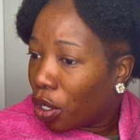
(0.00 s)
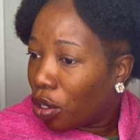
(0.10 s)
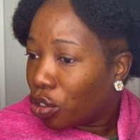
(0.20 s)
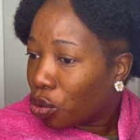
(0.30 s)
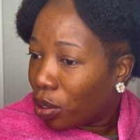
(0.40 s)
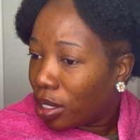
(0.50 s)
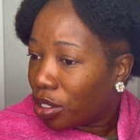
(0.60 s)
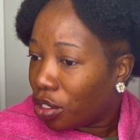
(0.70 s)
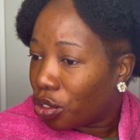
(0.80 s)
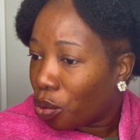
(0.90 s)
going to twist
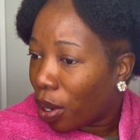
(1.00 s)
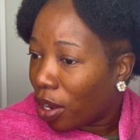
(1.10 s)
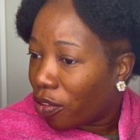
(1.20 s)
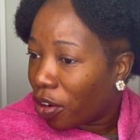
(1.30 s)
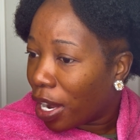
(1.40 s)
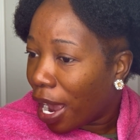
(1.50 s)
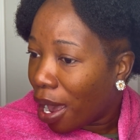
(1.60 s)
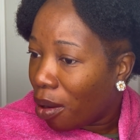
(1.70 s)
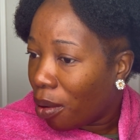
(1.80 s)
this away for now.